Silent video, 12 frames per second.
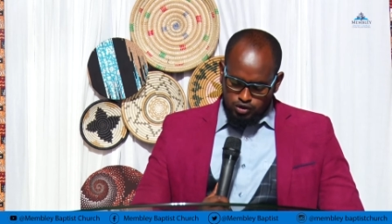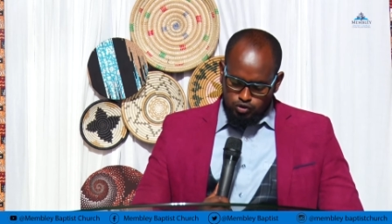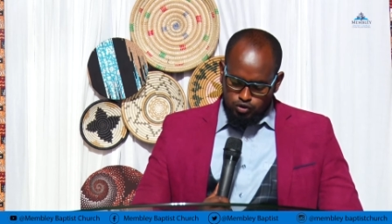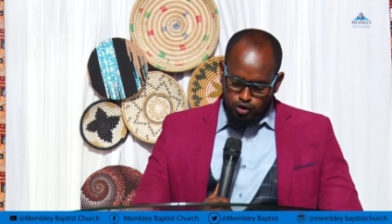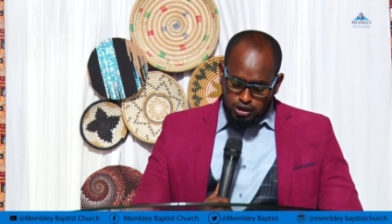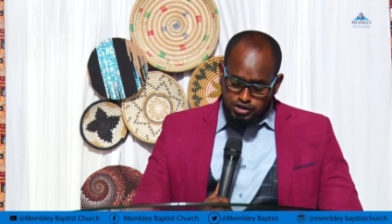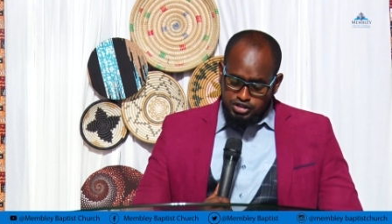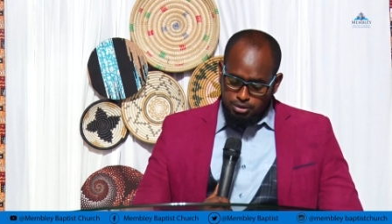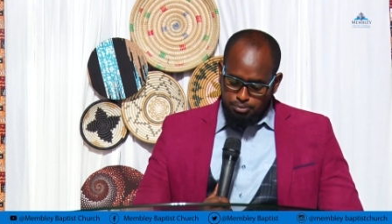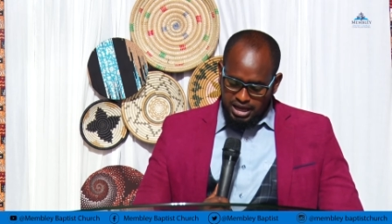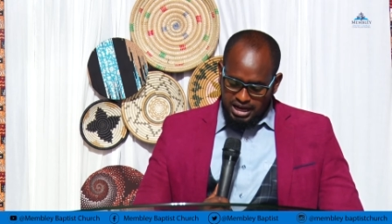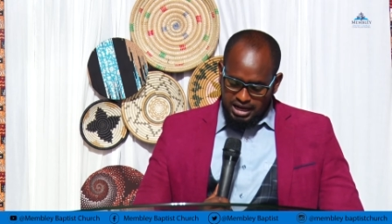Do not
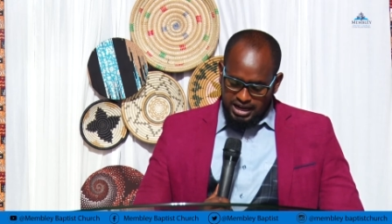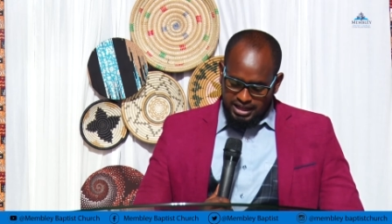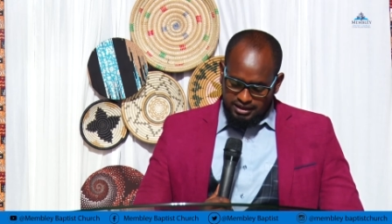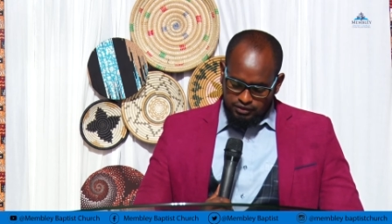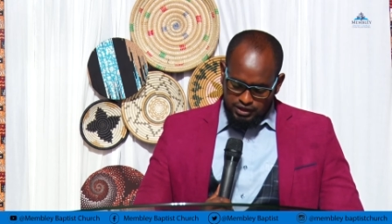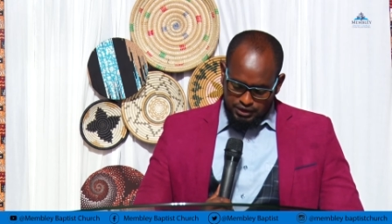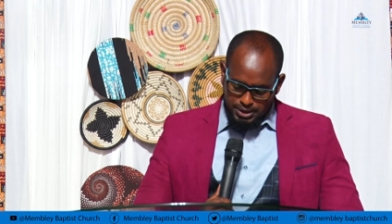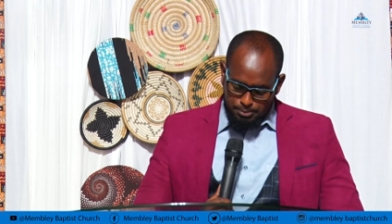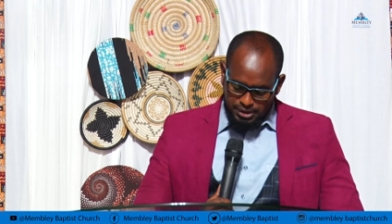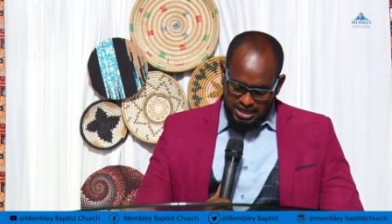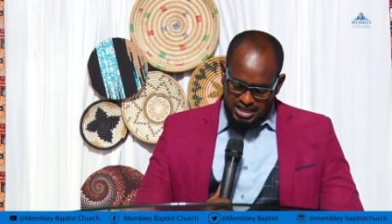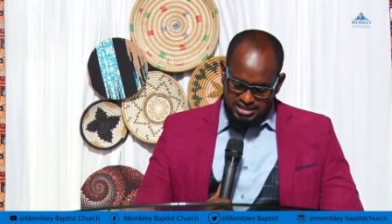rebel like the
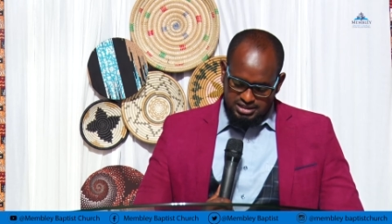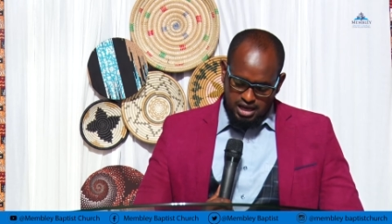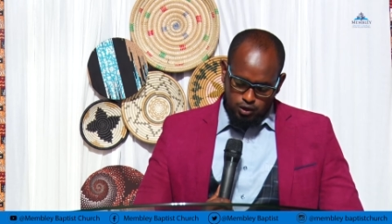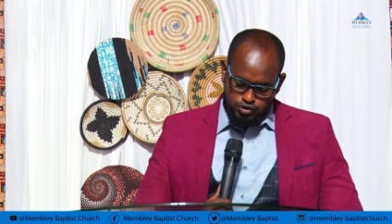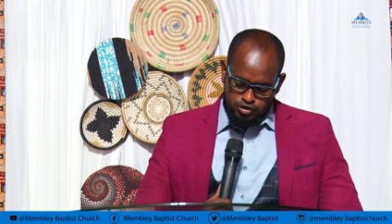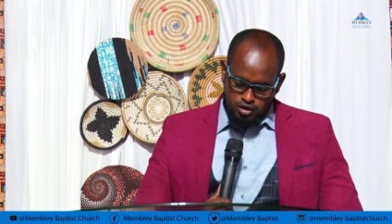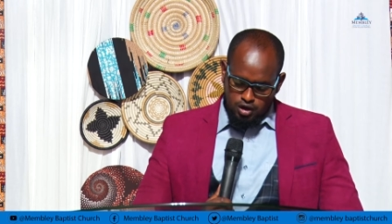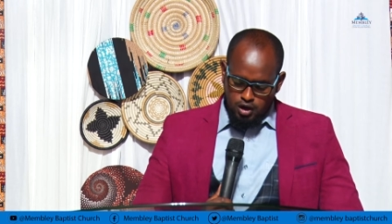rebellious house.